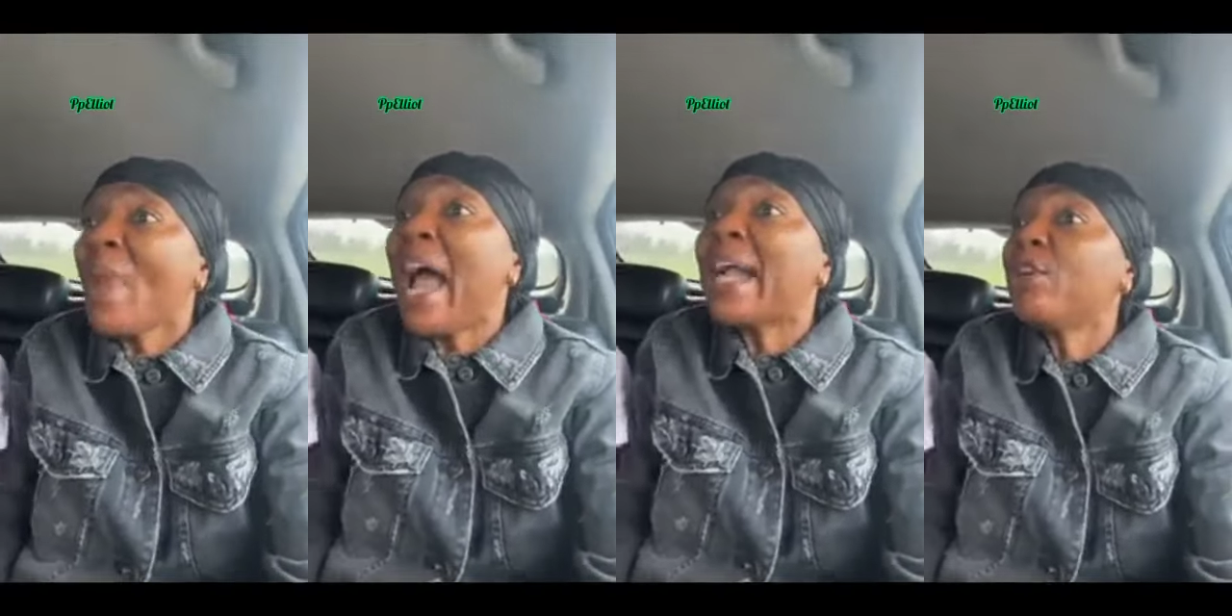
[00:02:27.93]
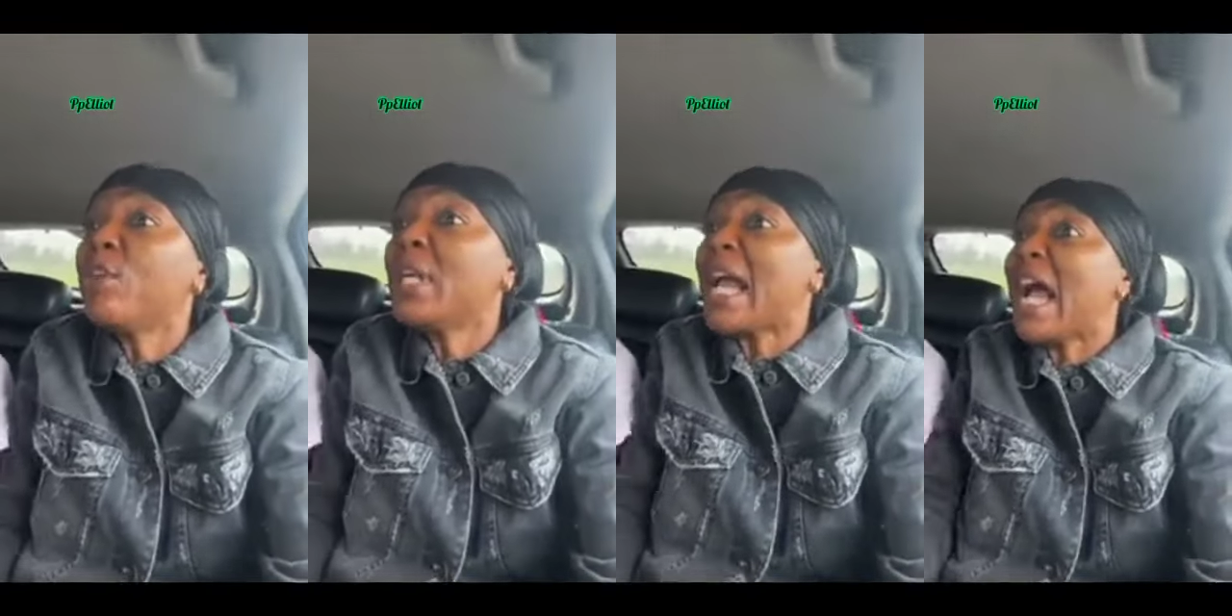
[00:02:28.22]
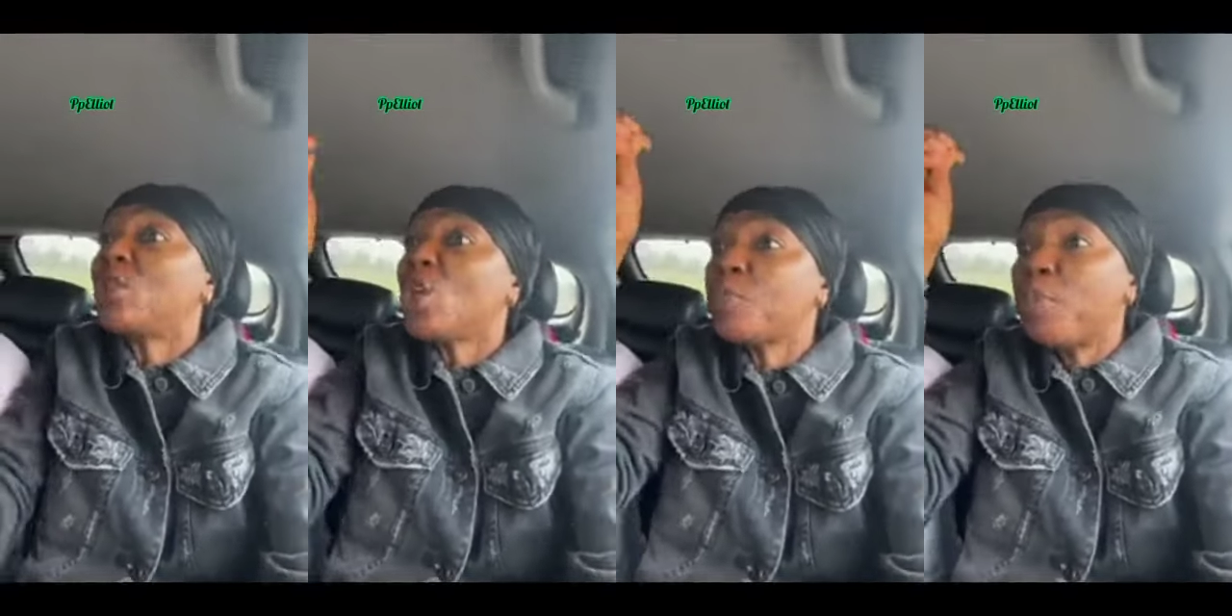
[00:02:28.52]
I
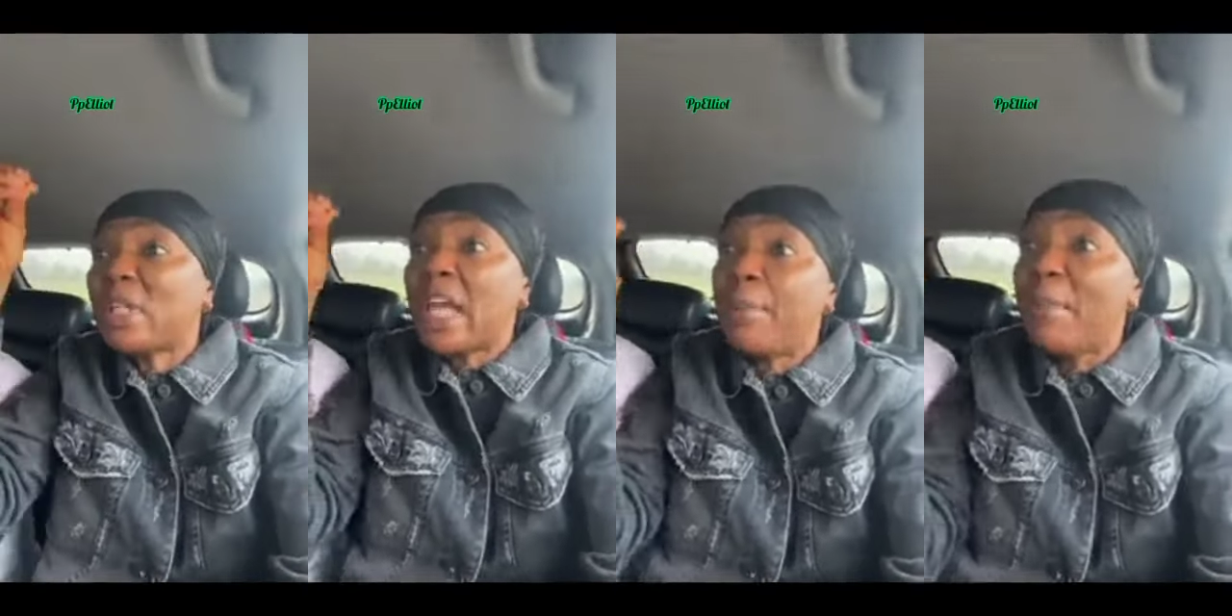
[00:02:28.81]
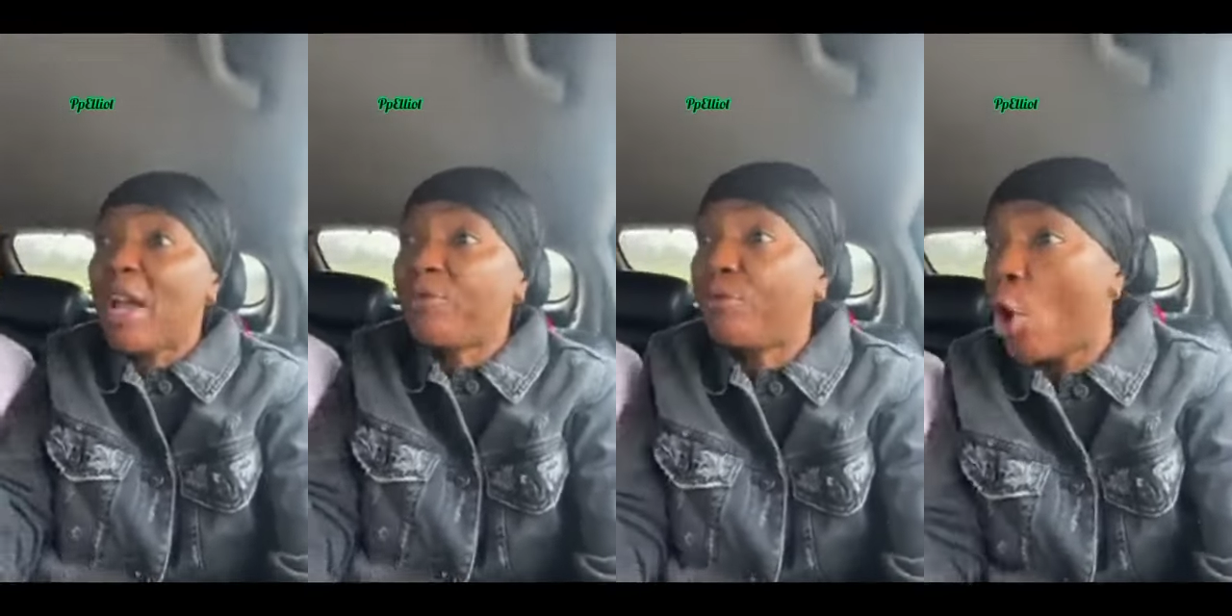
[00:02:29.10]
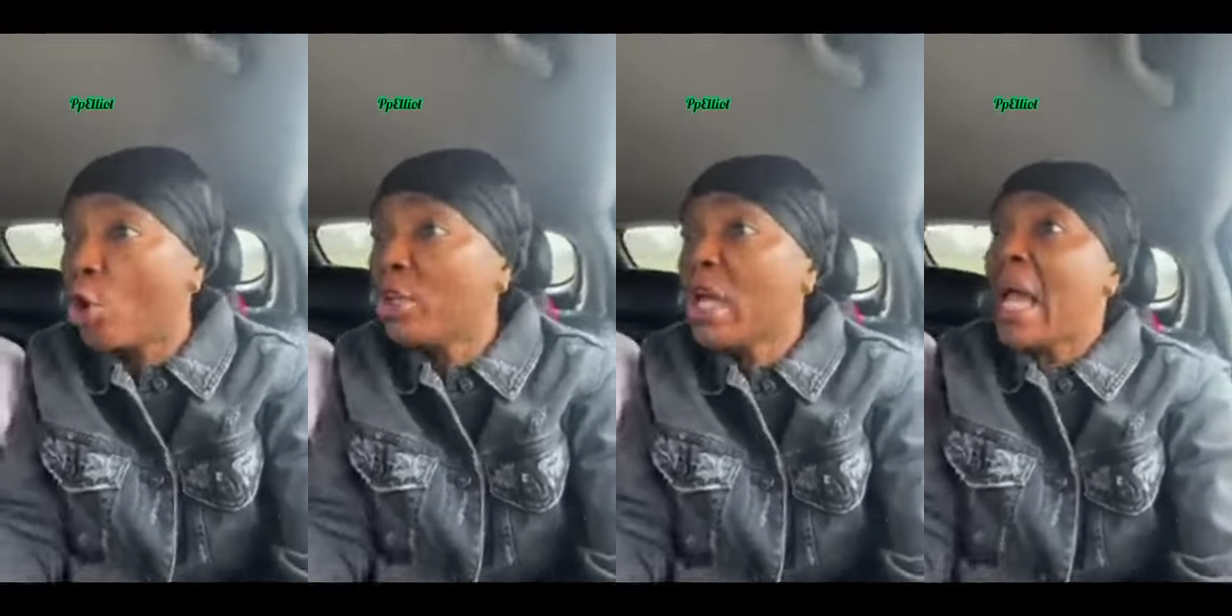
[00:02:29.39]
just brought out my
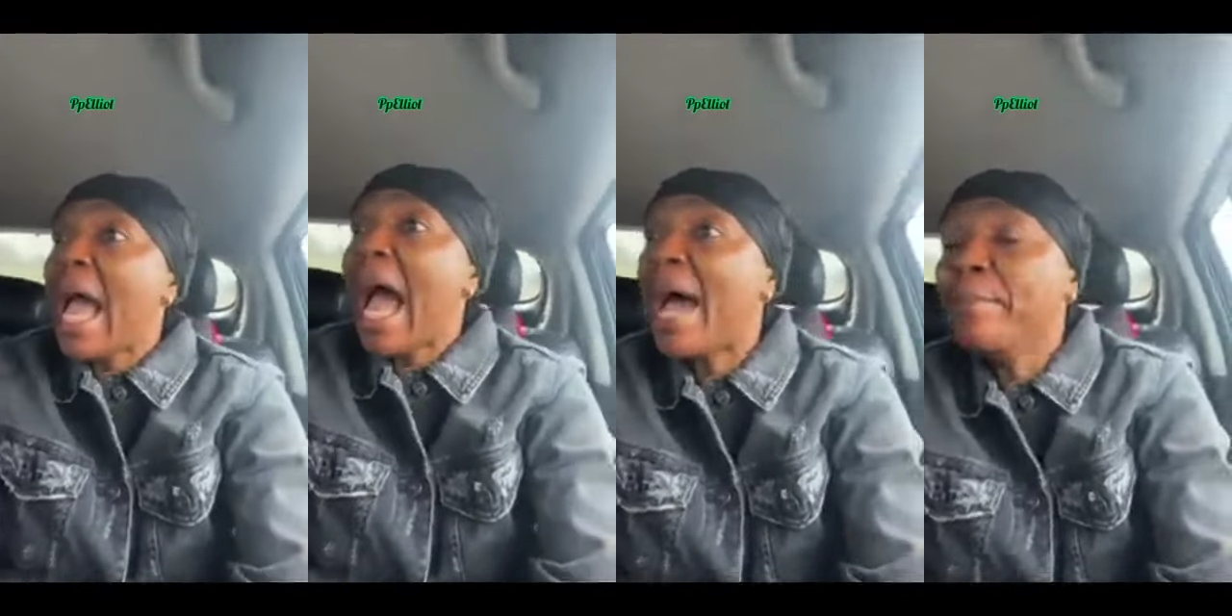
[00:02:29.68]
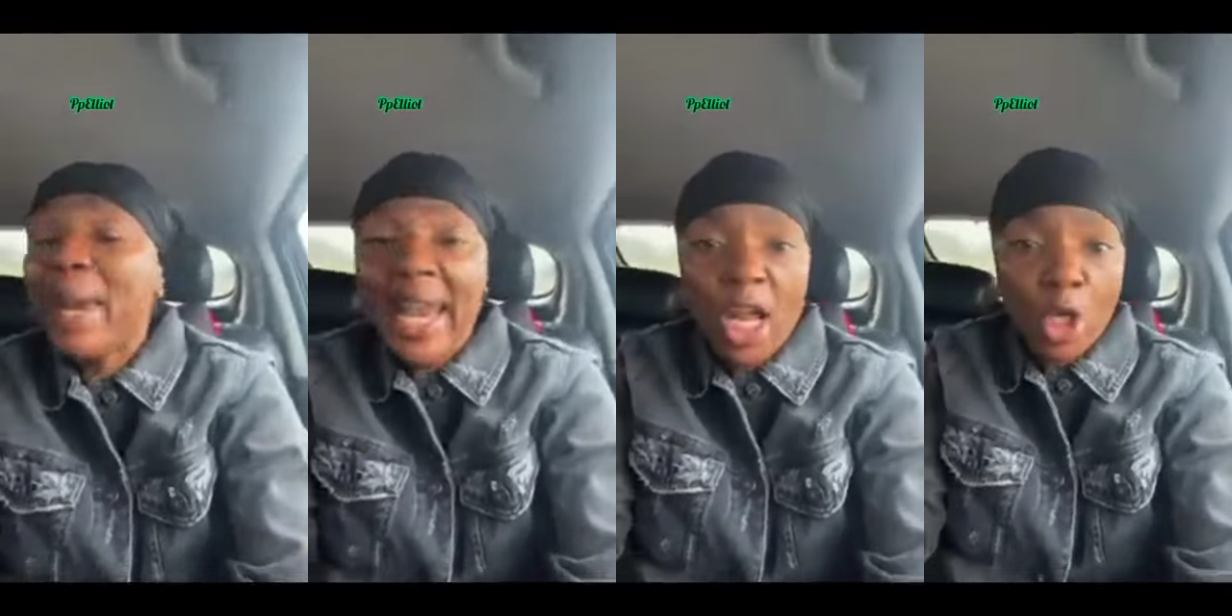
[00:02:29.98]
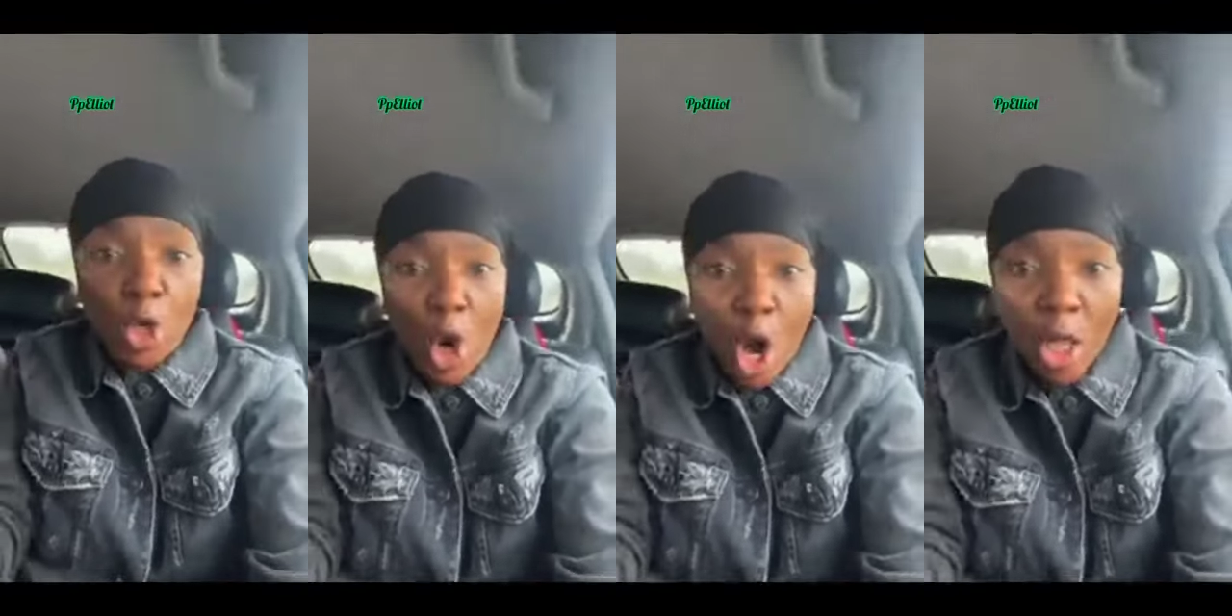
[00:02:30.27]
phone. I made
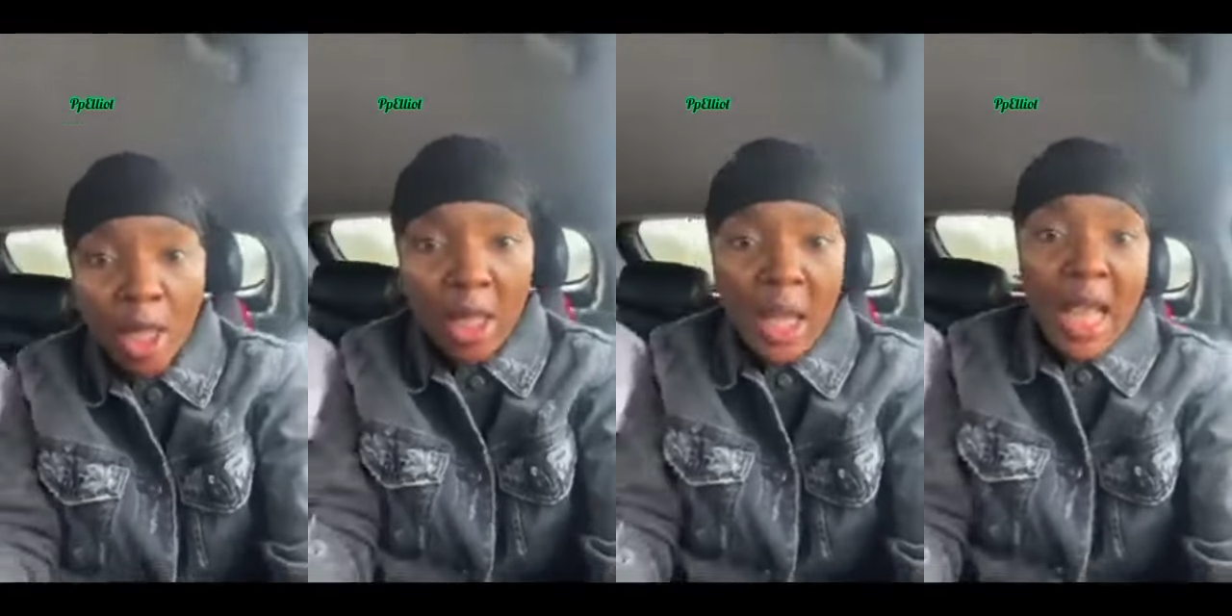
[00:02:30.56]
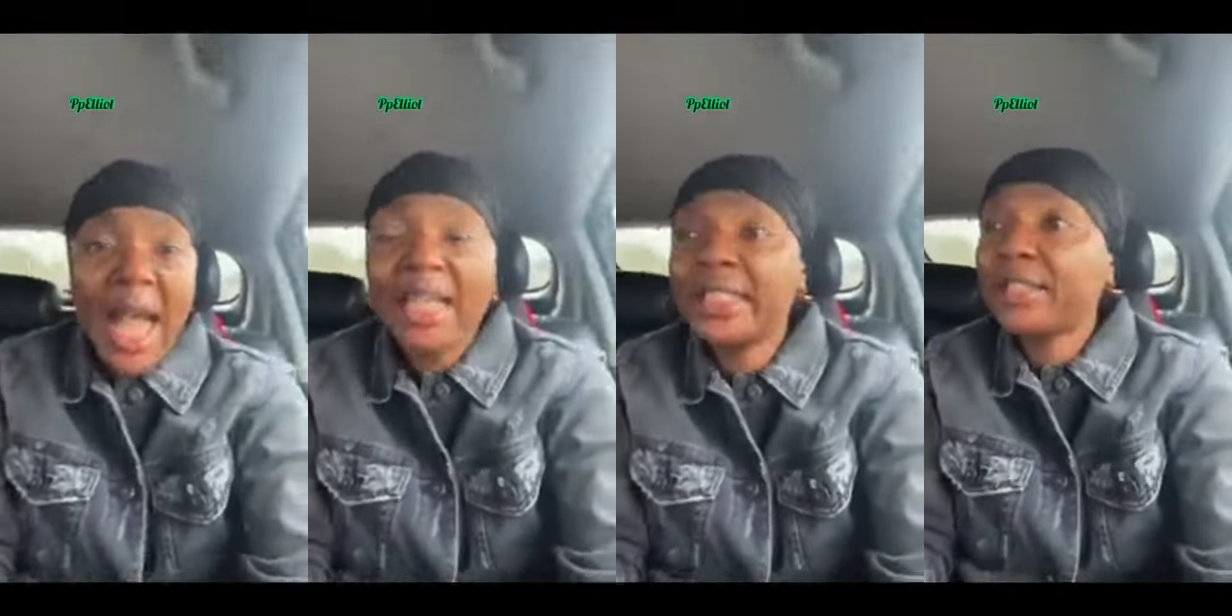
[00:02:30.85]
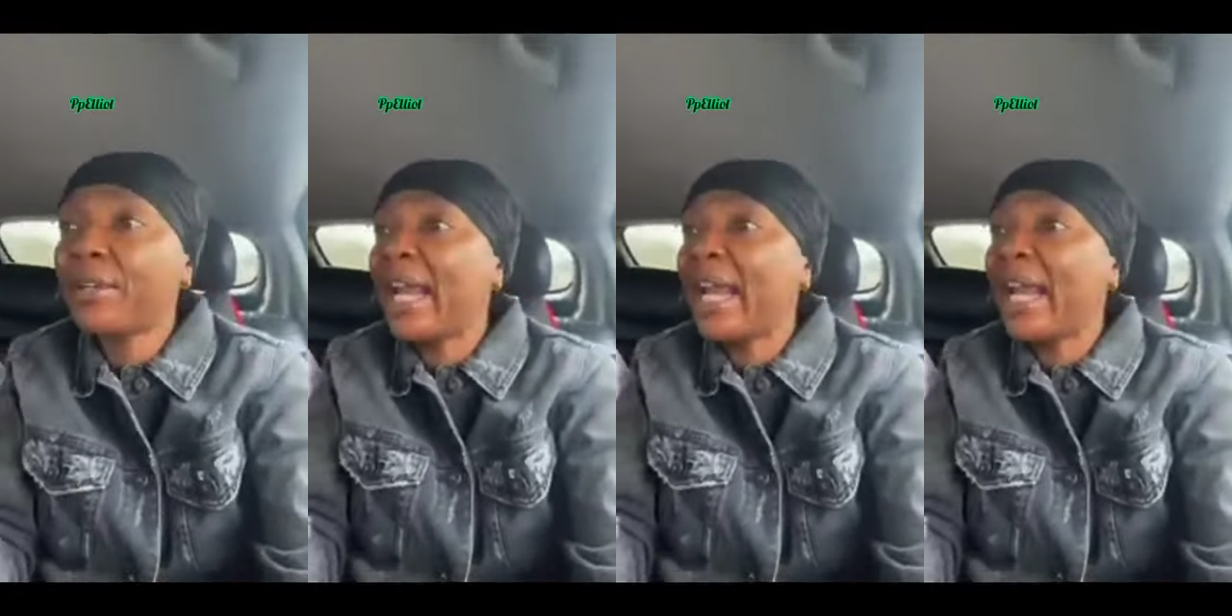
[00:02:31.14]
a call and